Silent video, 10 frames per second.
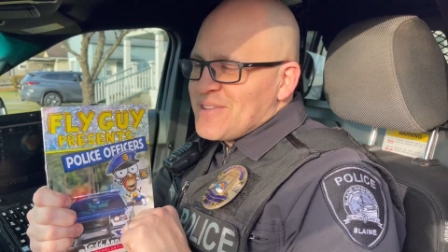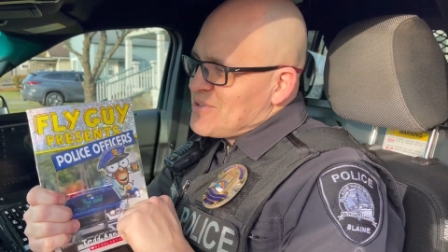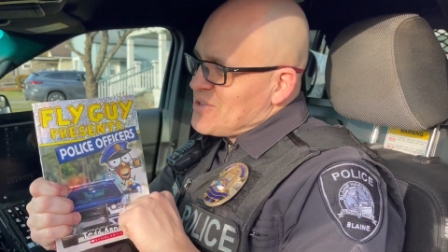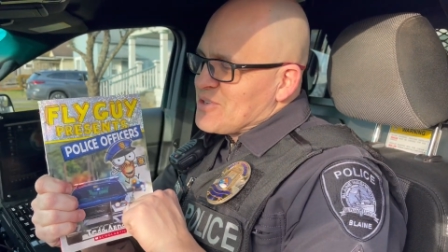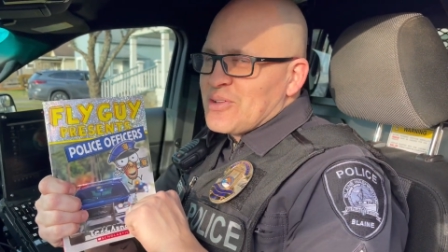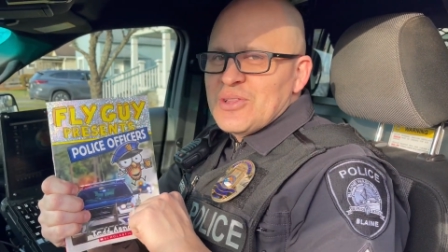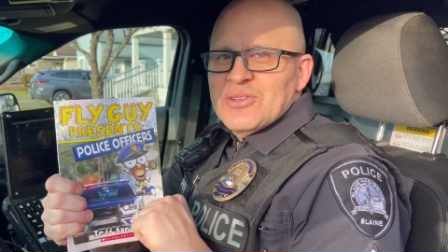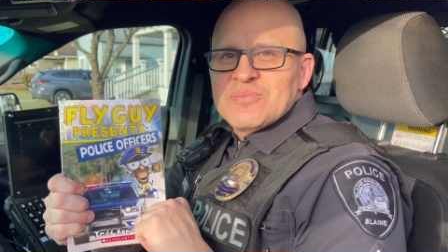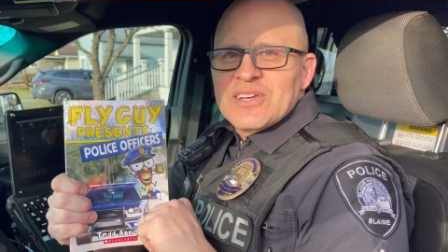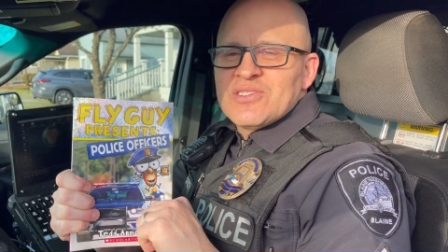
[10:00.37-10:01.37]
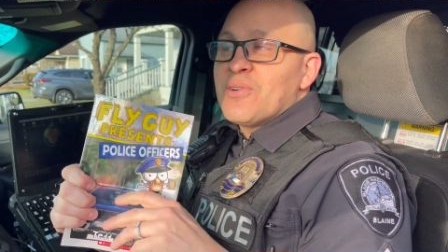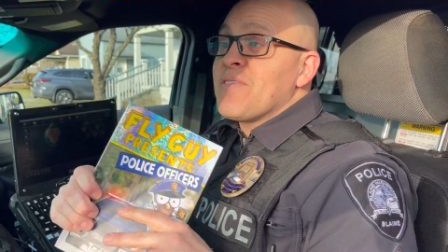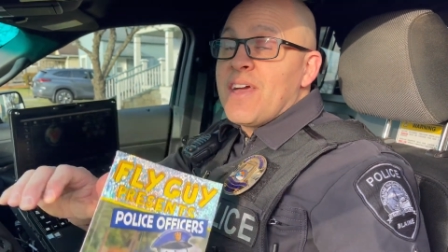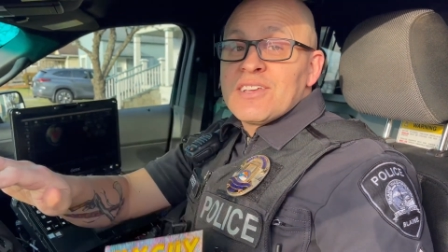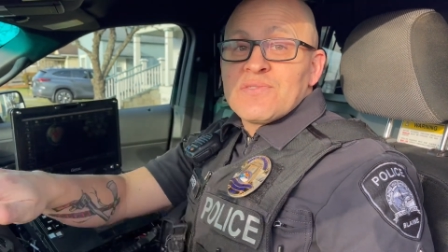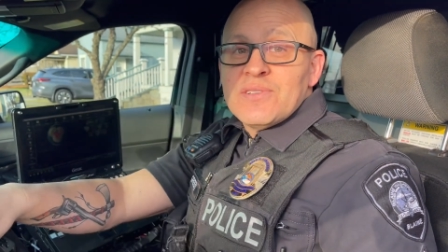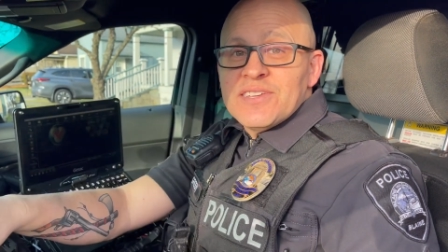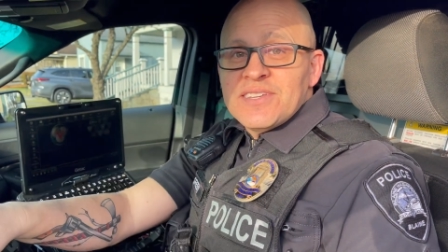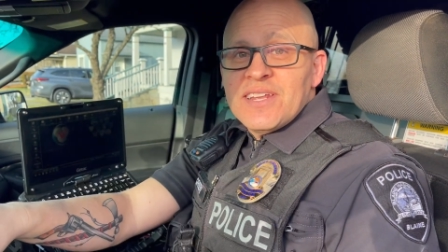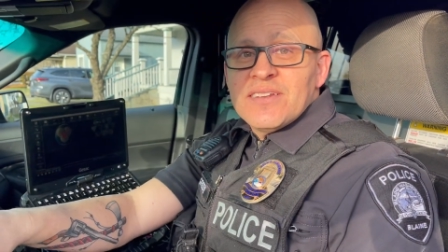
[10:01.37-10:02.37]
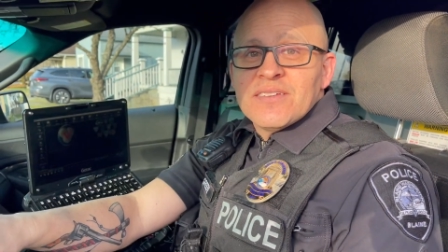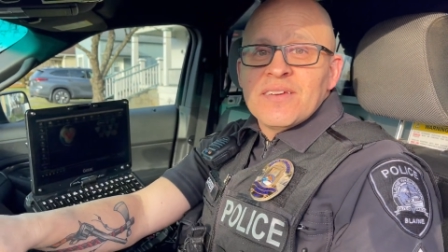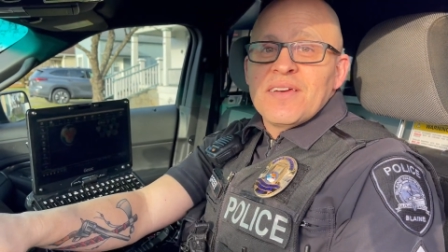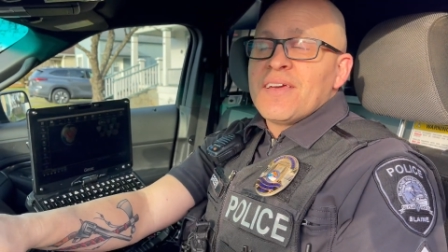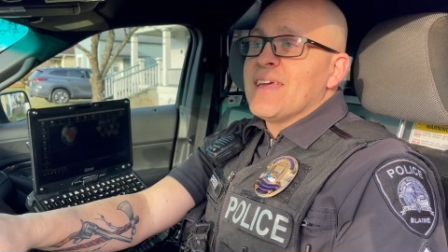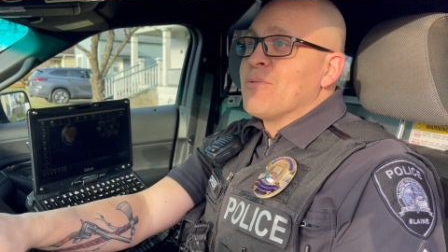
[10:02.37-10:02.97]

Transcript: So this concludes my story. Thanks for listening. It